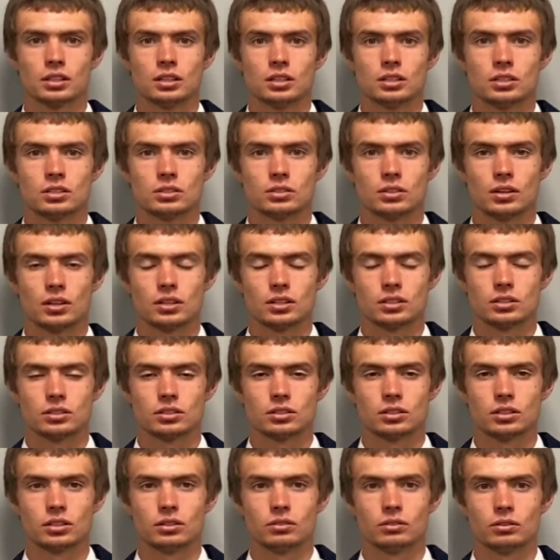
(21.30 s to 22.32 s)
so I ensure
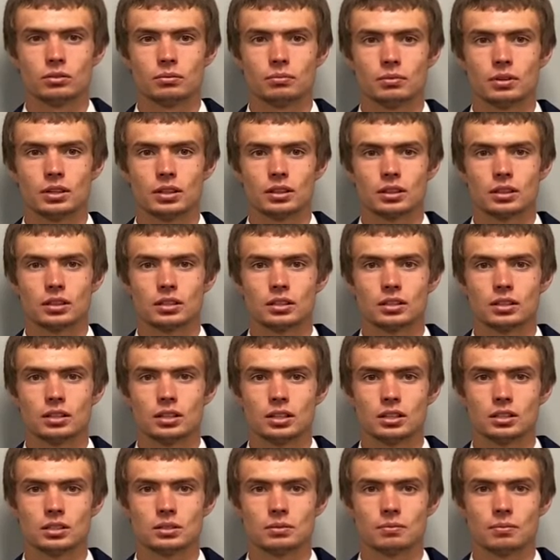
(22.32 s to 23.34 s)
that it will meet the
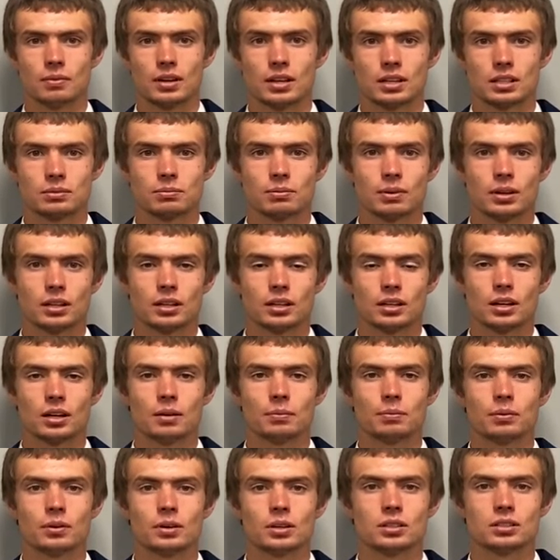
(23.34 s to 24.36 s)
needs of my expanding
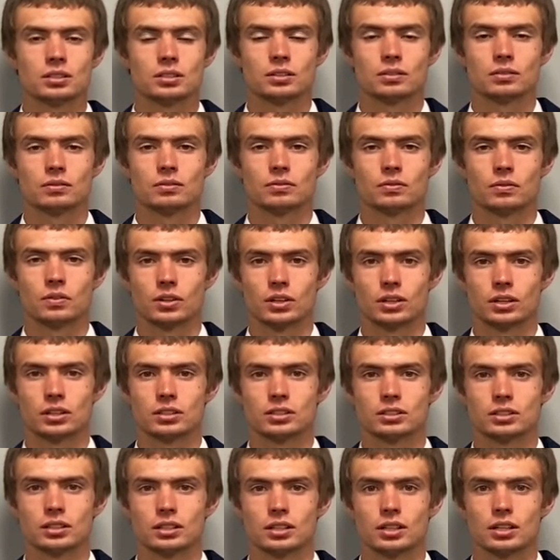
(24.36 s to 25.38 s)
operation for years
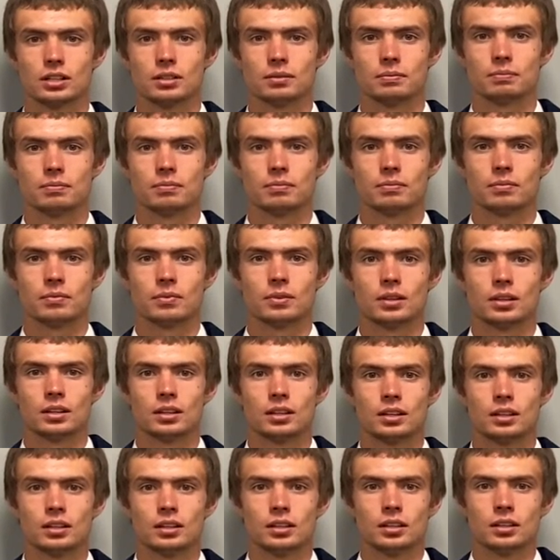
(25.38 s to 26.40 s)
to come.
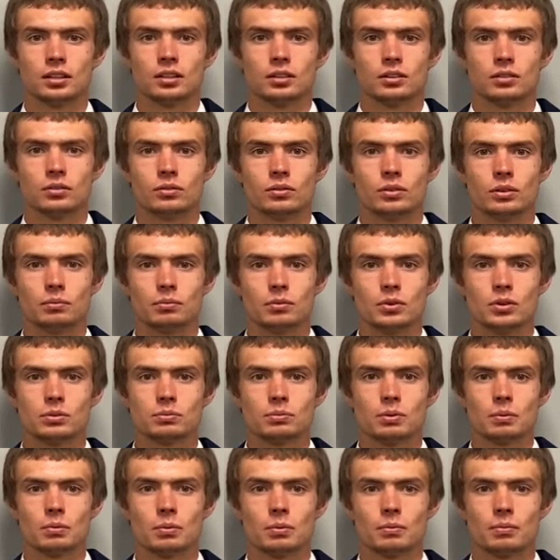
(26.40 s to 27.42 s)
When most
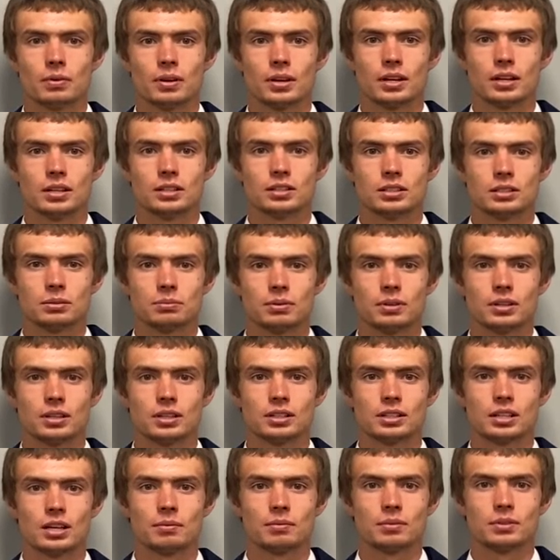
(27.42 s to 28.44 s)
people my age are spending
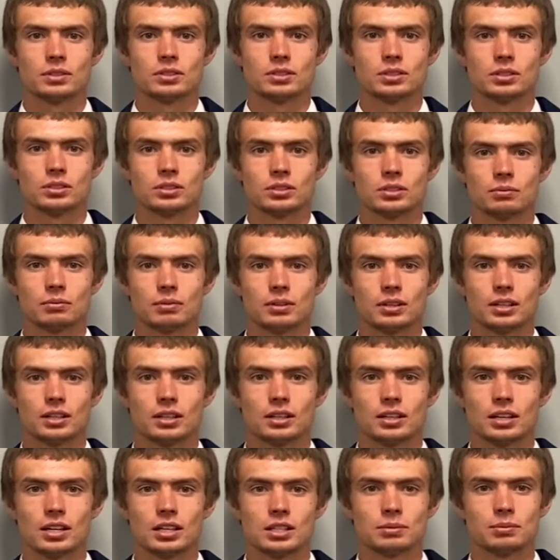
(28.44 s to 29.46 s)
time on social media,
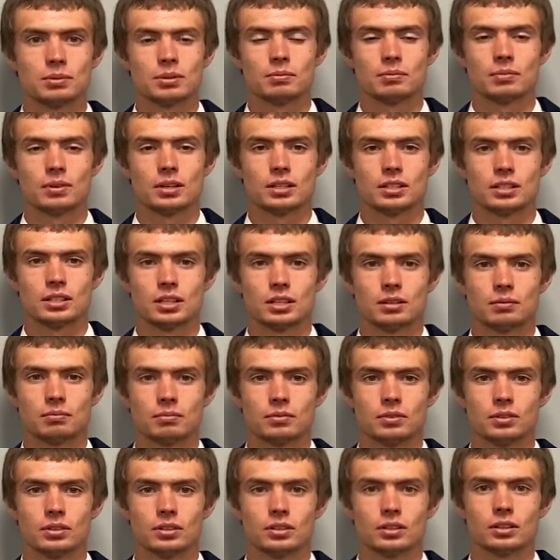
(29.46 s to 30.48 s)
I spend my time
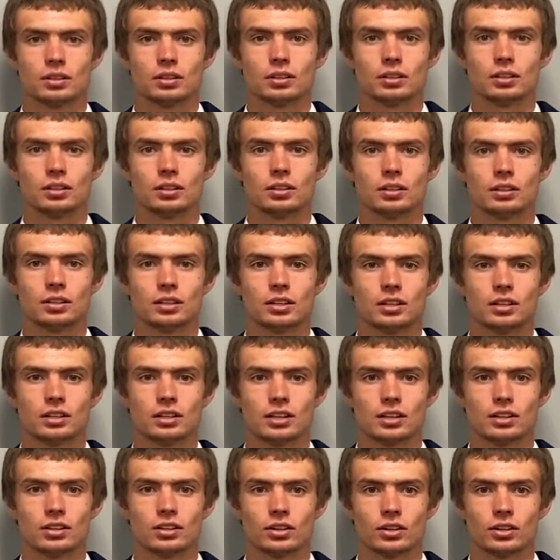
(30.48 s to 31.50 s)
on the
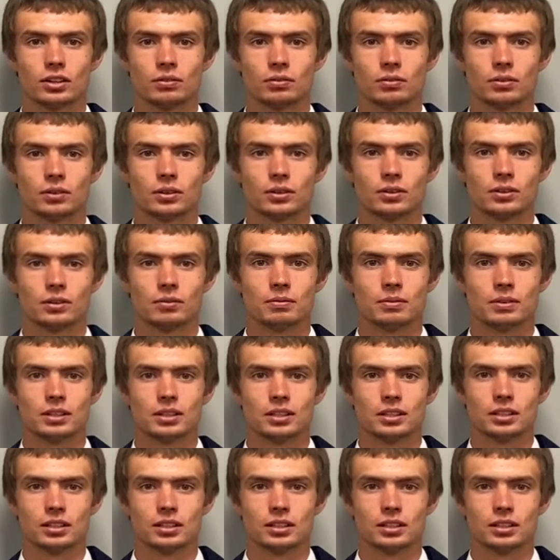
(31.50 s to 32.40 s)
internet looking for equipment.